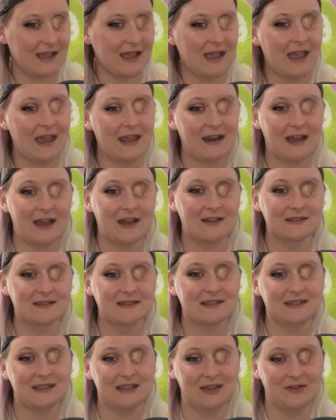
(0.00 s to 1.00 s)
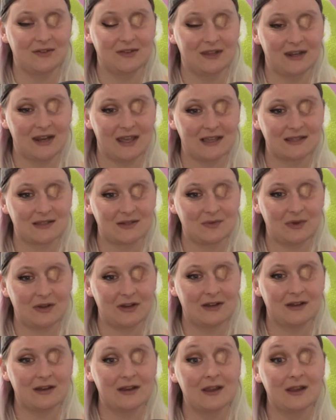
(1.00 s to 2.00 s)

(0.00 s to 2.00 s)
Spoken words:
and I'll see you in the next one.